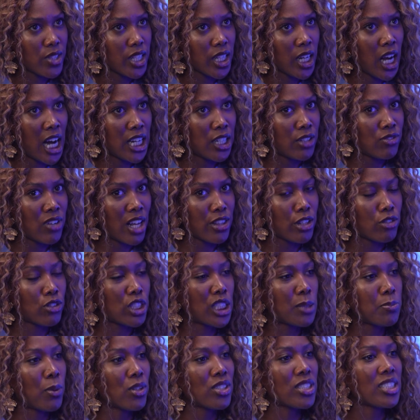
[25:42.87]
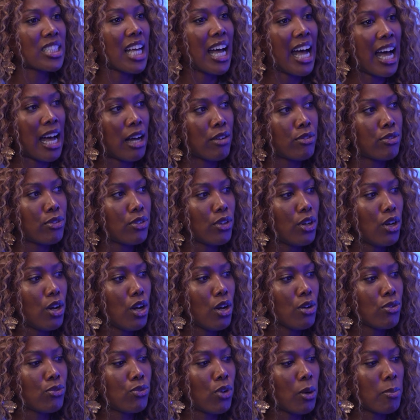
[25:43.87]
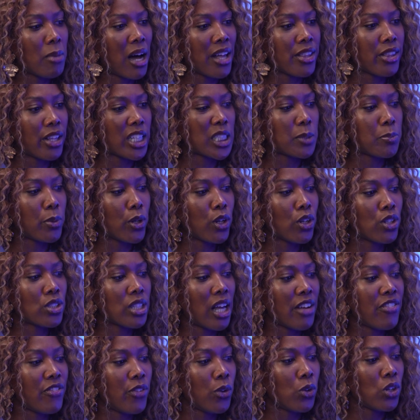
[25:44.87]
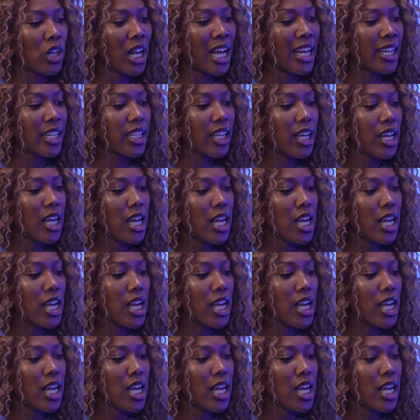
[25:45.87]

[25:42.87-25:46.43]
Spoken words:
kind of like the response I have from others, because I feel like